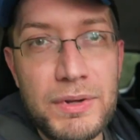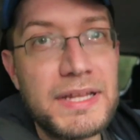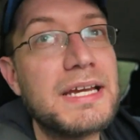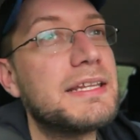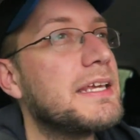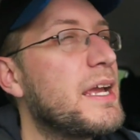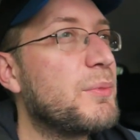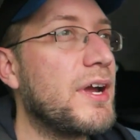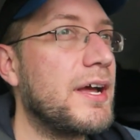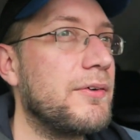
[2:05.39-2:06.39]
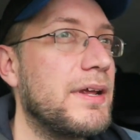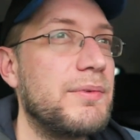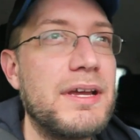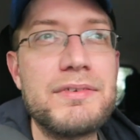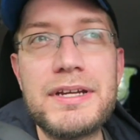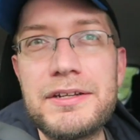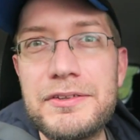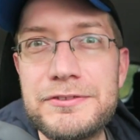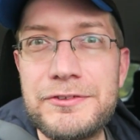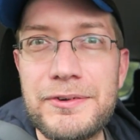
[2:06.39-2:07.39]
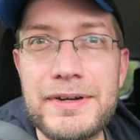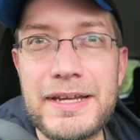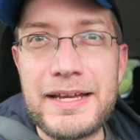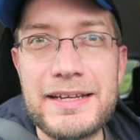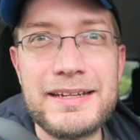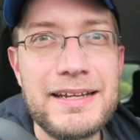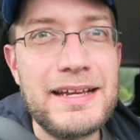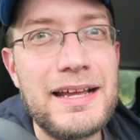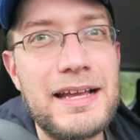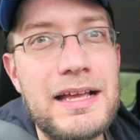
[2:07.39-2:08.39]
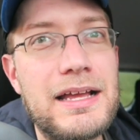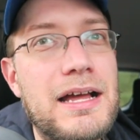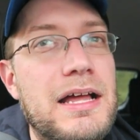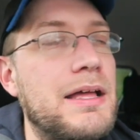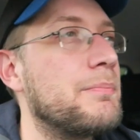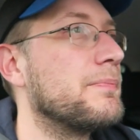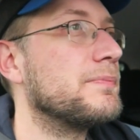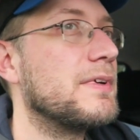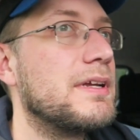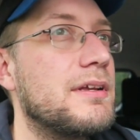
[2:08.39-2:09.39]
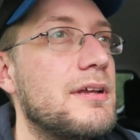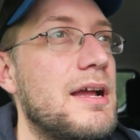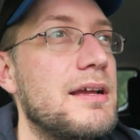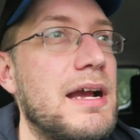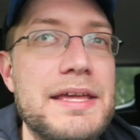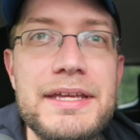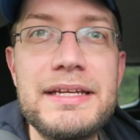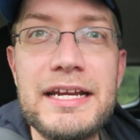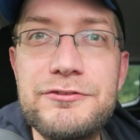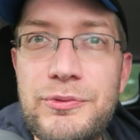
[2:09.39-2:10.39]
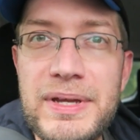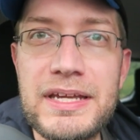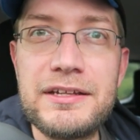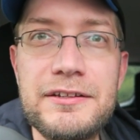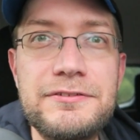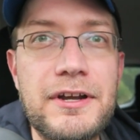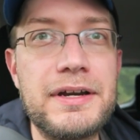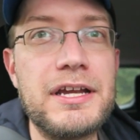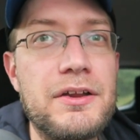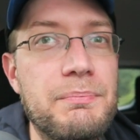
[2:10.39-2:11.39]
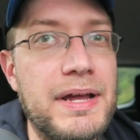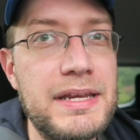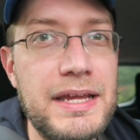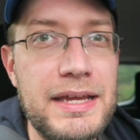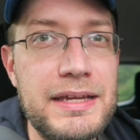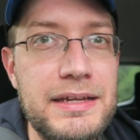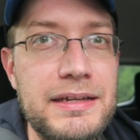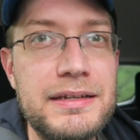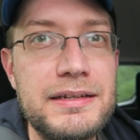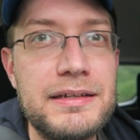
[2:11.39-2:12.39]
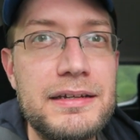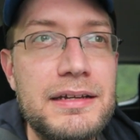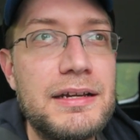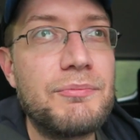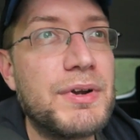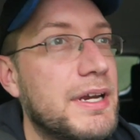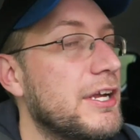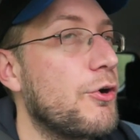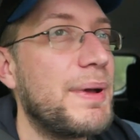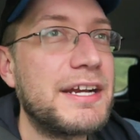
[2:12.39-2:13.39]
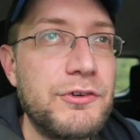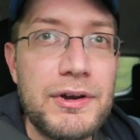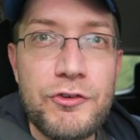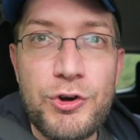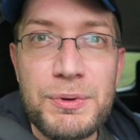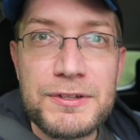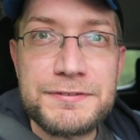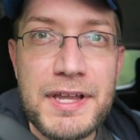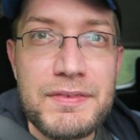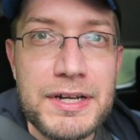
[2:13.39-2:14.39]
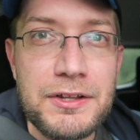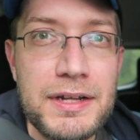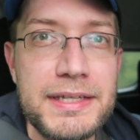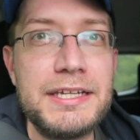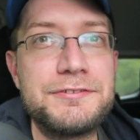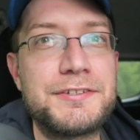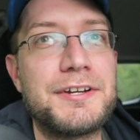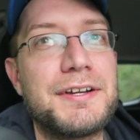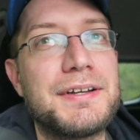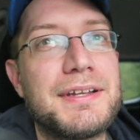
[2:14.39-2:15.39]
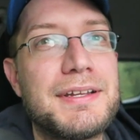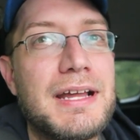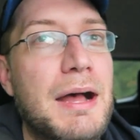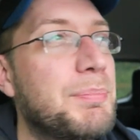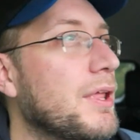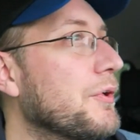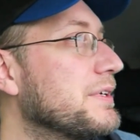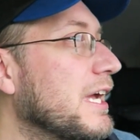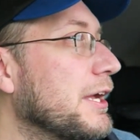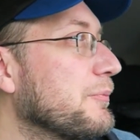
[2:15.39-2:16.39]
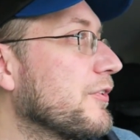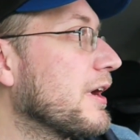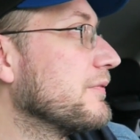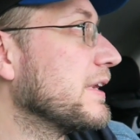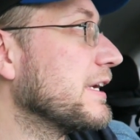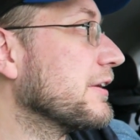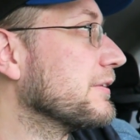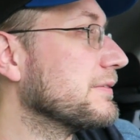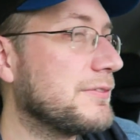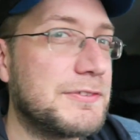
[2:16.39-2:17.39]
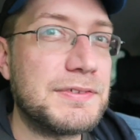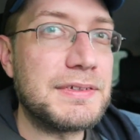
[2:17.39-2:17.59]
I got the camera out and we haven't got to the store yet. Um, I think next week, starting on Monday, we're gonna go back to our normal seven o'clock Eastern upload time for our videos.